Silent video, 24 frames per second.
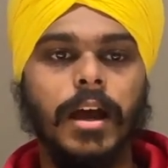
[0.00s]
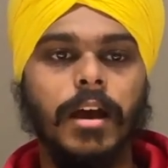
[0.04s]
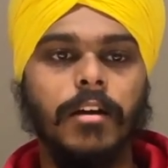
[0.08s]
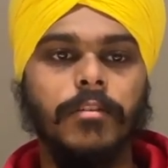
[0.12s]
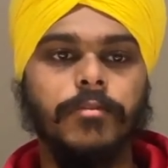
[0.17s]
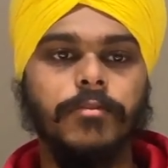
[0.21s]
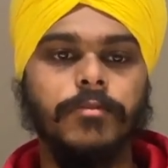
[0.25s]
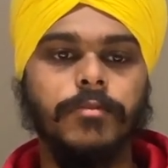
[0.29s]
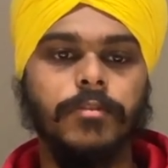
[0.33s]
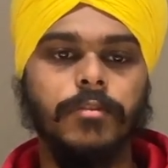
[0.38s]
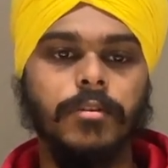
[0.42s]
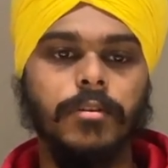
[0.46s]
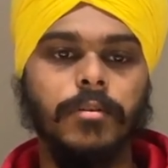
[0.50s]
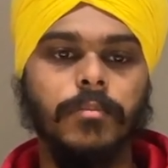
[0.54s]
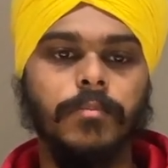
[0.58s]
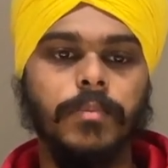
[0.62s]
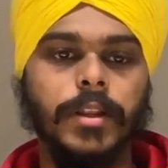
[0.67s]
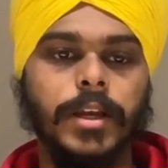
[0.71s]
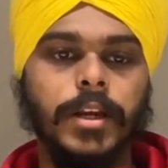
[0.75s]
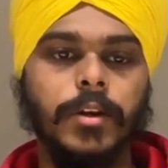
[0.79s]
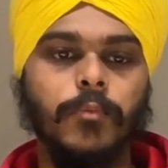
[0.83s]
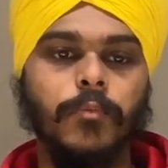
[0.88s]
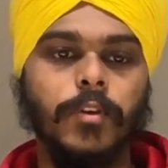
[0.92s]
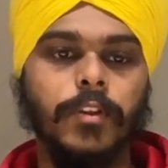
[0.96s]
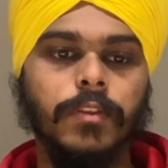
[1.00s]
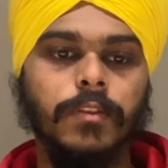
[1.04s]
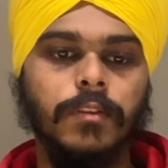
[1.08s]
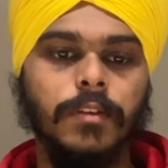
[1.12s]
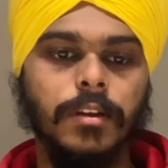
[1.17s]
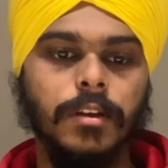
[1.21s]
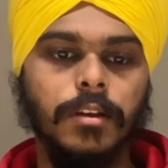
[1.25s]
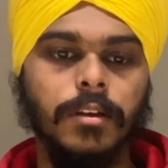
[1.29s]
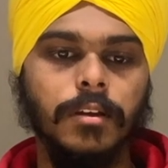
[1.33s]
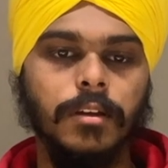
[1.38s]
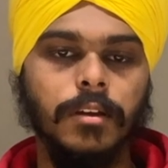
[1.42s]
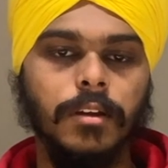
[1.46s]
They have played
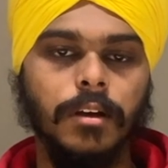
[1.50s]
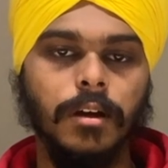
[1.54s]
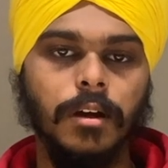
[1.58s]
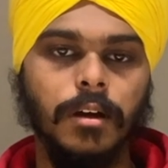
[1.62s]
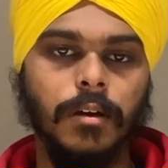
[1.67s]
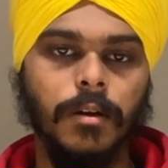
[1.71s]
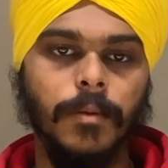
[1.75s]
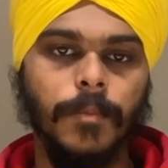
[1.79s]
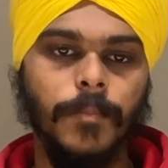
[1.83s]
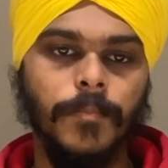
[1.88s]
with the